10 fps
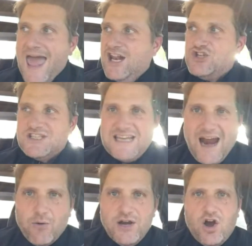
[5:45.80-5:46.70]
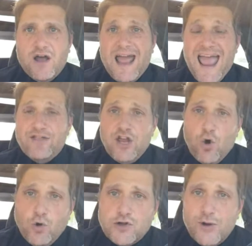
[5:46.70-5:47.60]
And it just carried on. And
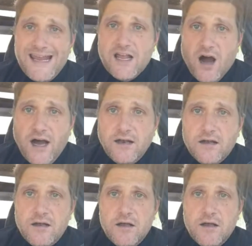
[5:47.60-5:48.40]
the older he got,